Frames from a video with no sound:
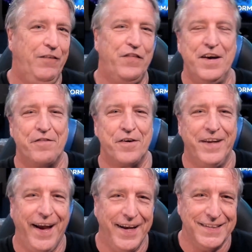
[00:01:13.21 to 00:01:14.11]
Fever
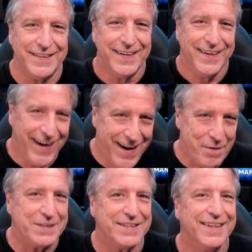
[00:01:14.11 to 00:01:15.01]
days. Yeah, I
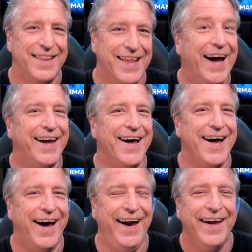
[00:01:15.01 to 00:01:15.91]
was that
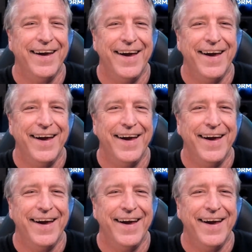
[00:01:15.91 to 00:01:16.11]
guy.